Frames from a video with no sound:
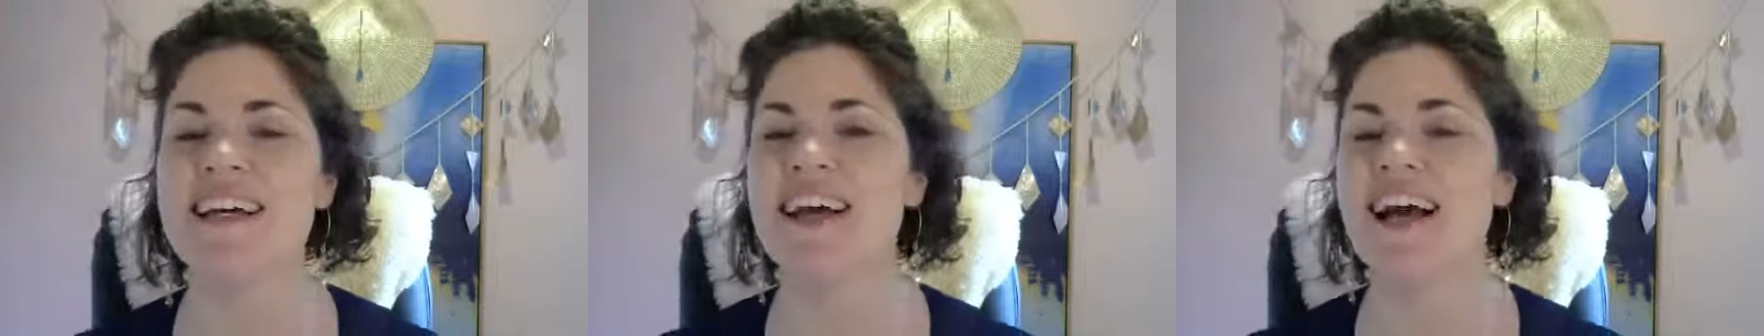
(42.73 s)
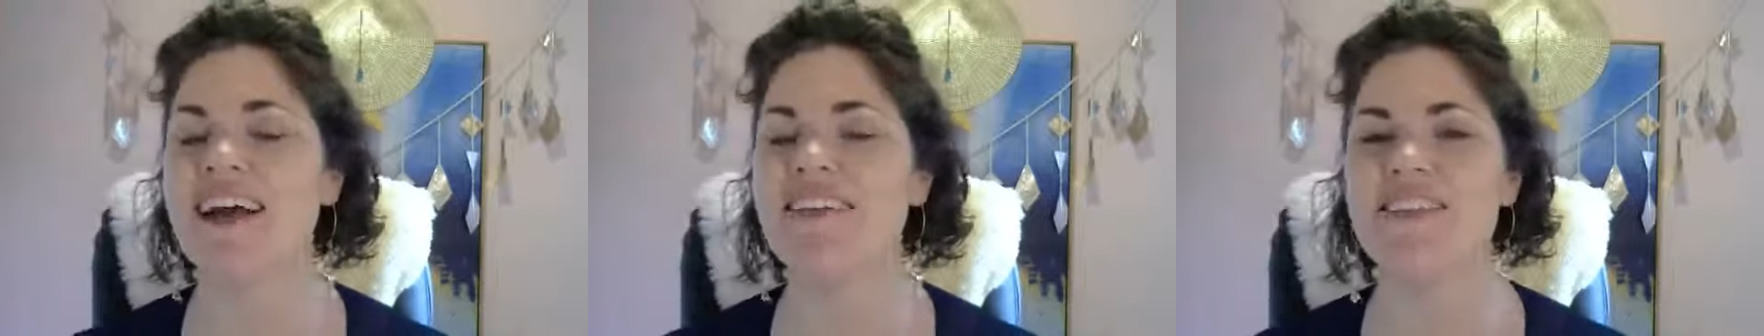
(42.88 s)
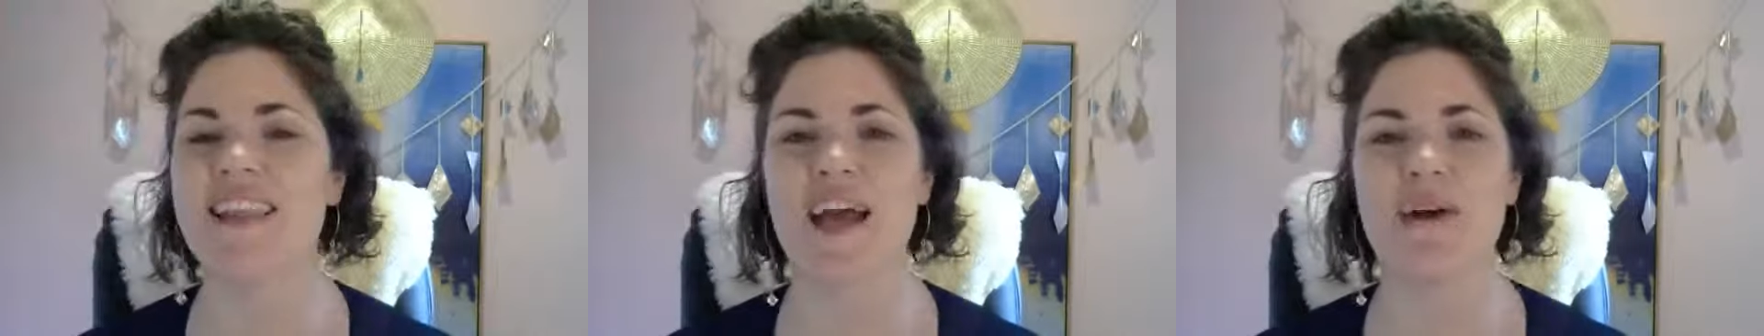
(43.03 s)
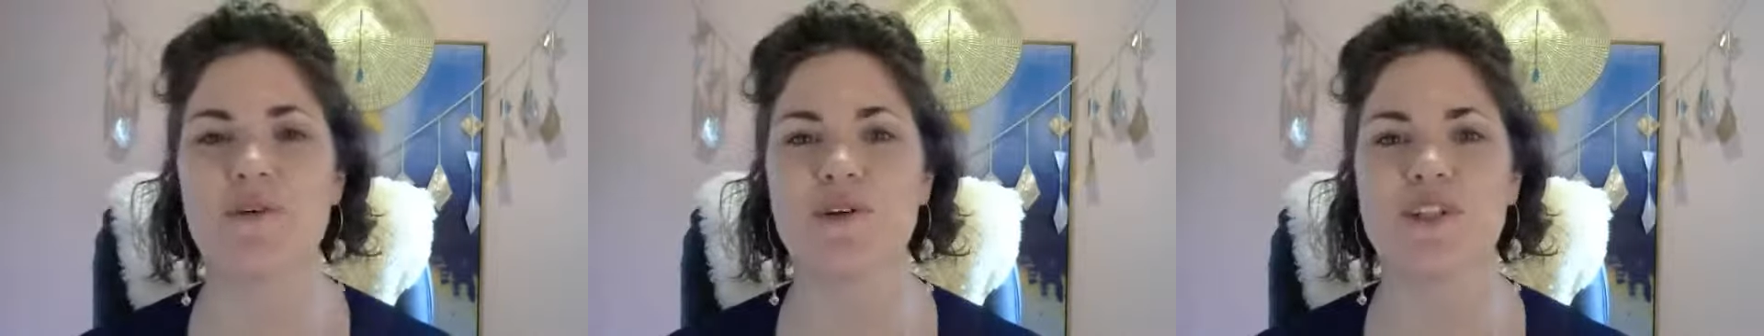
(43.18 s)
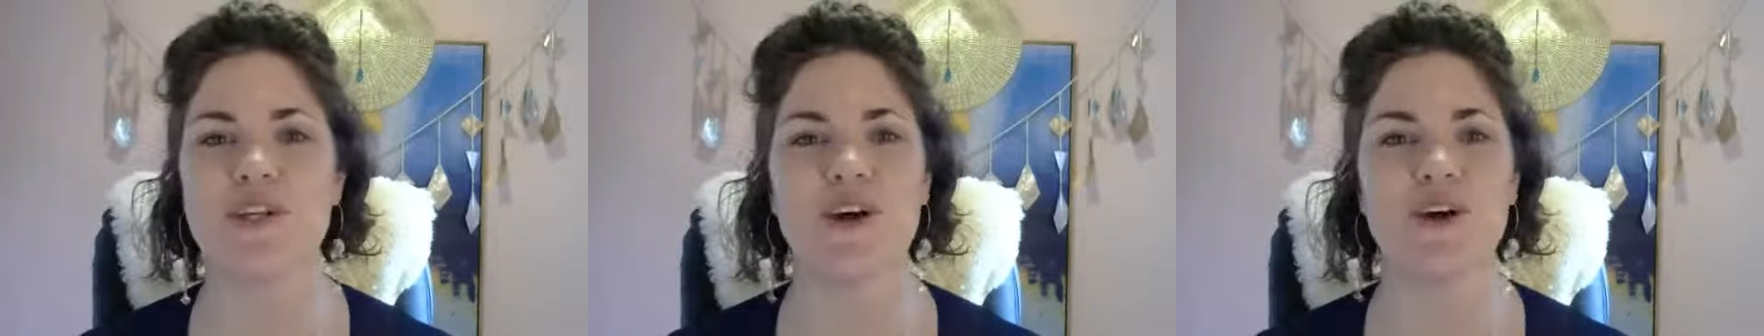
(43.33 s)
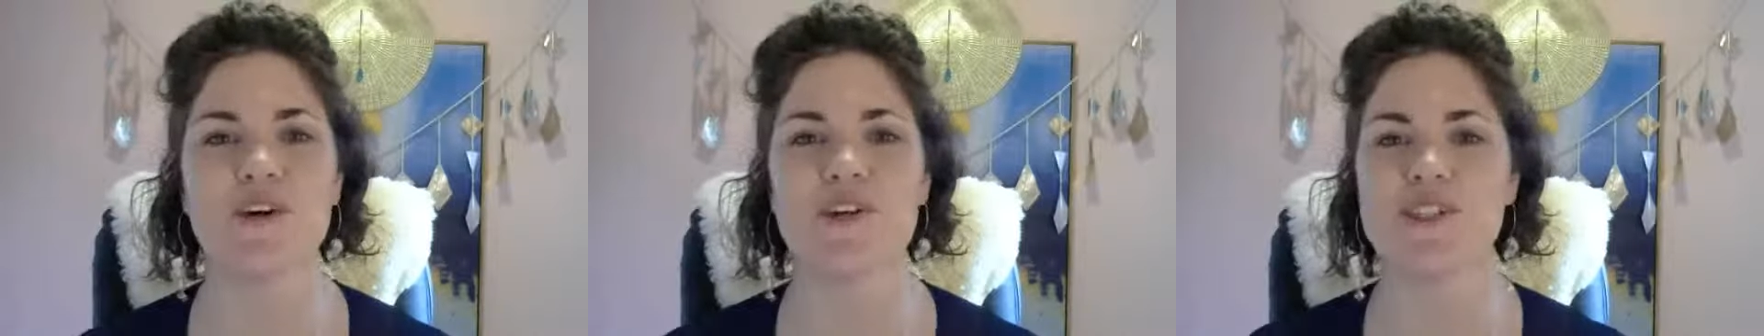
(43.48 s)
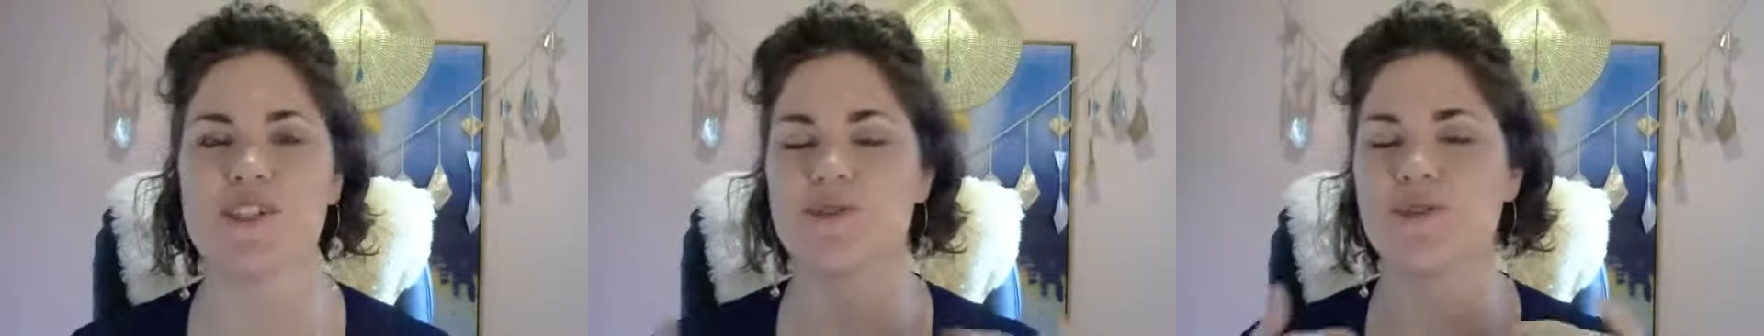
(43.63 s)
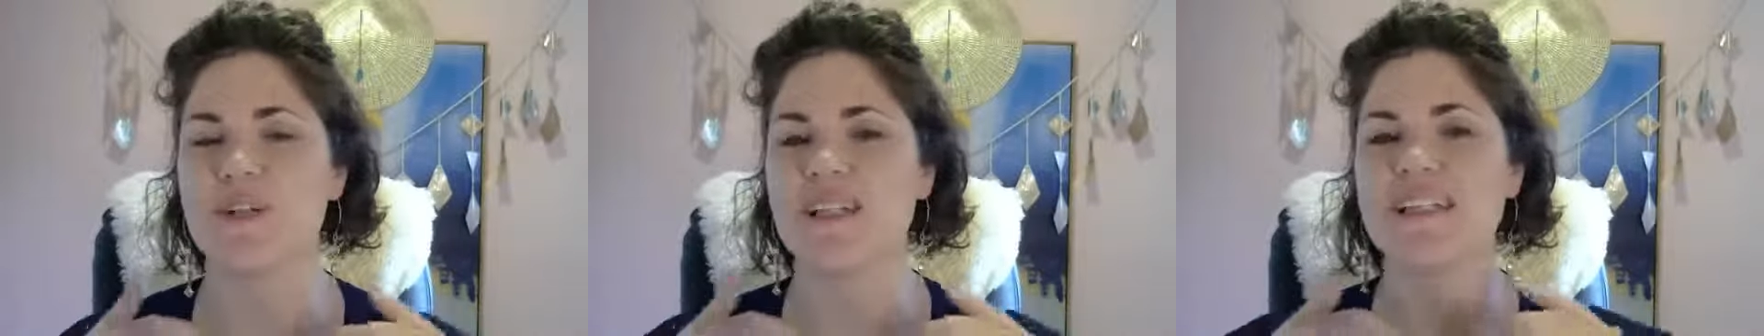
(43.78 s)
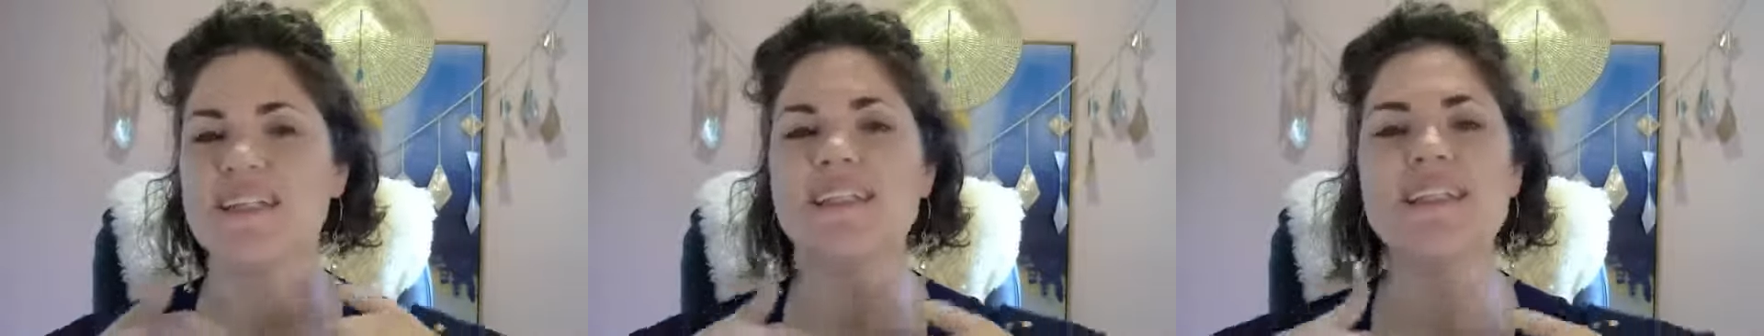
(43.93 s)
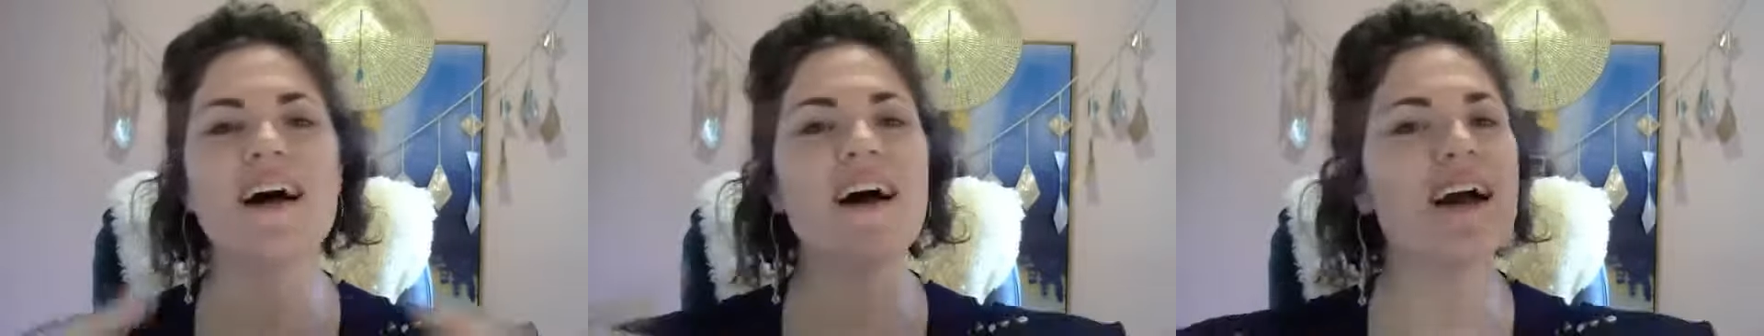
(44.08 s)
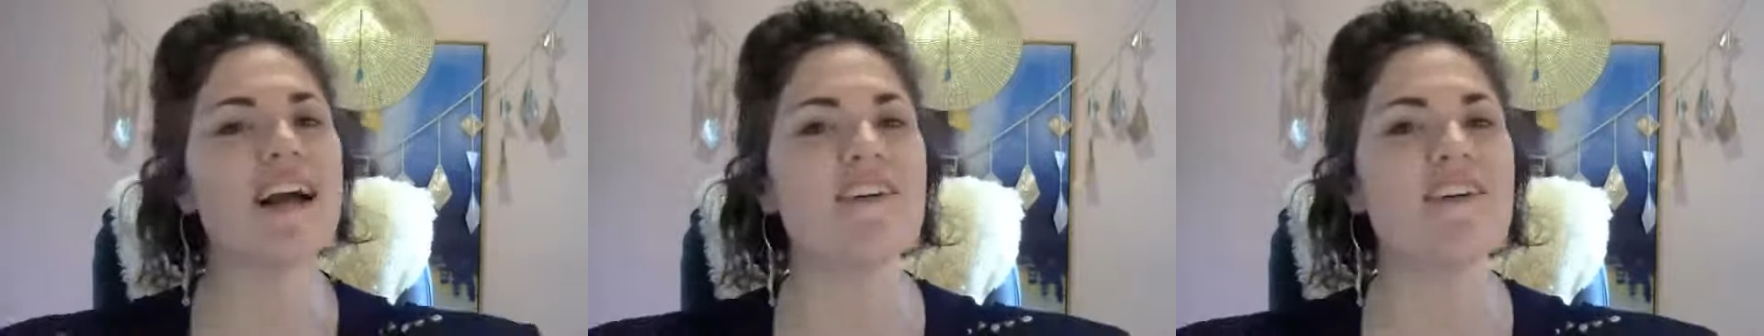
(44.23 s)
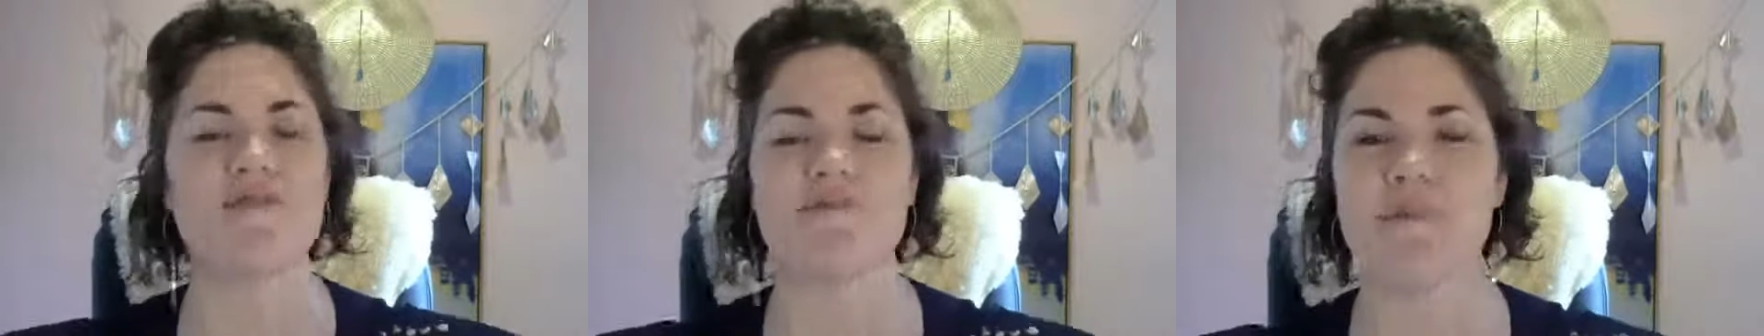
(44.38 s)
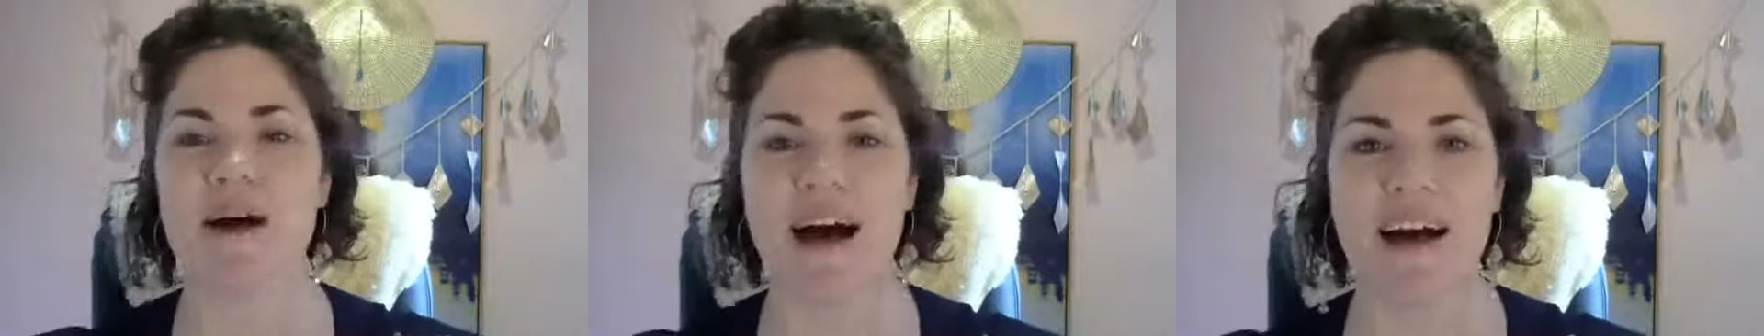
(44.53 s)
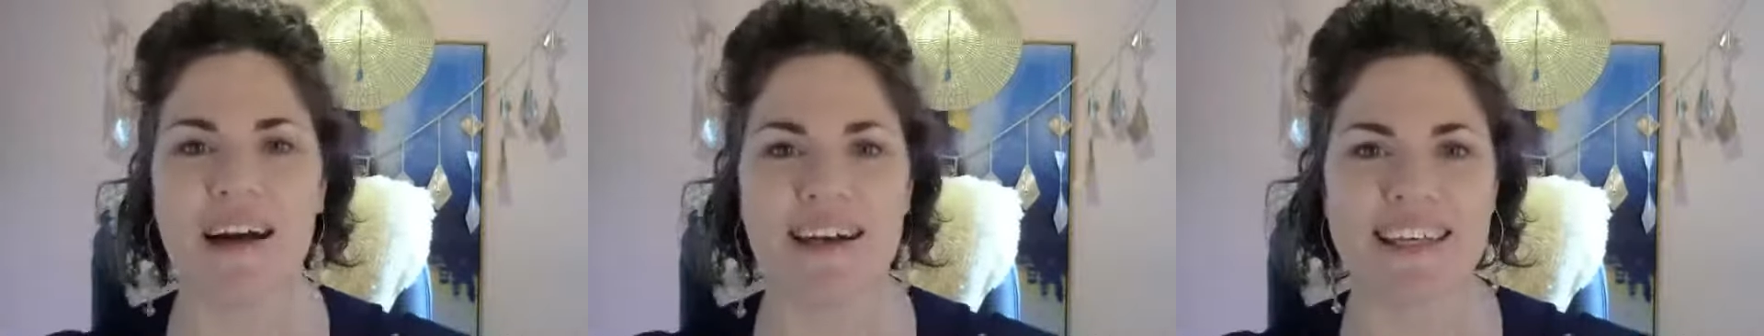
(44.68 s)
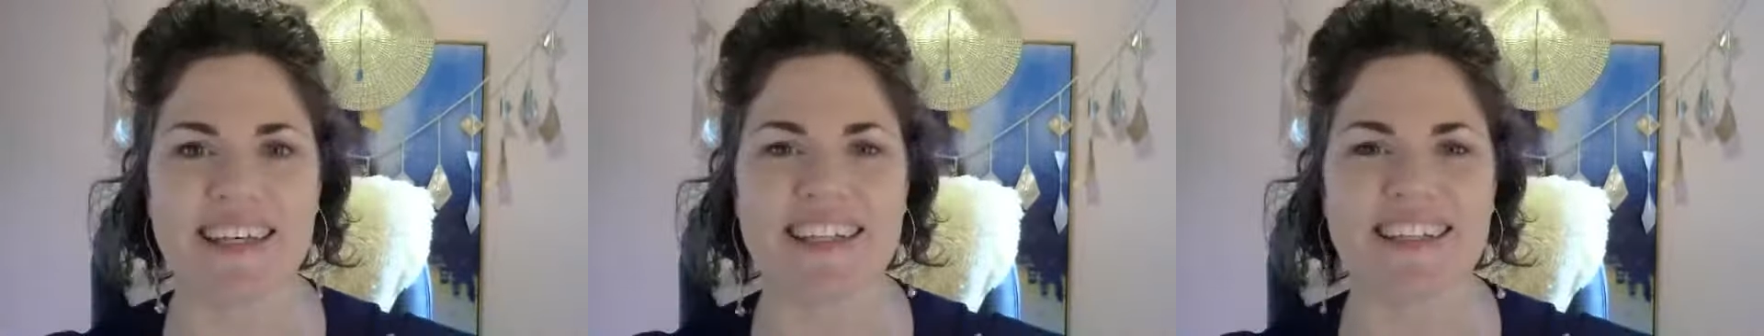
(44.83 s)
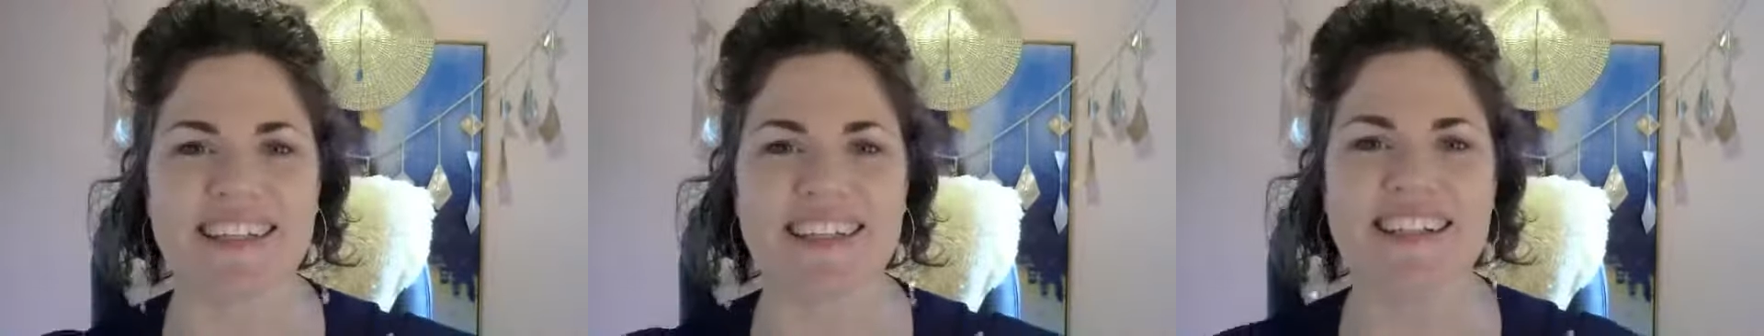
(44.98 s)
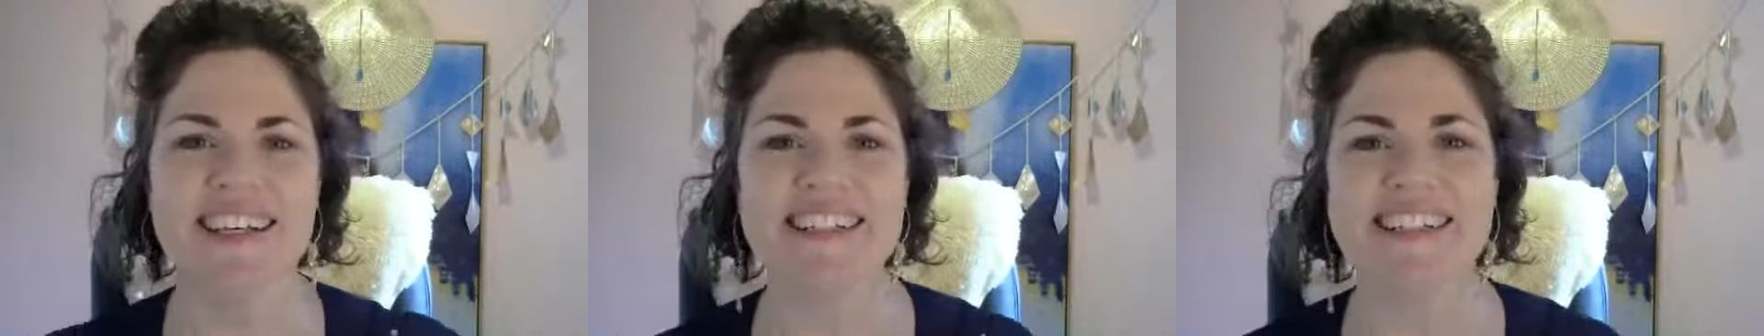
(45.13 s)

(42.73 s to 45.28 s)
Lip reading: and they would go to a live market,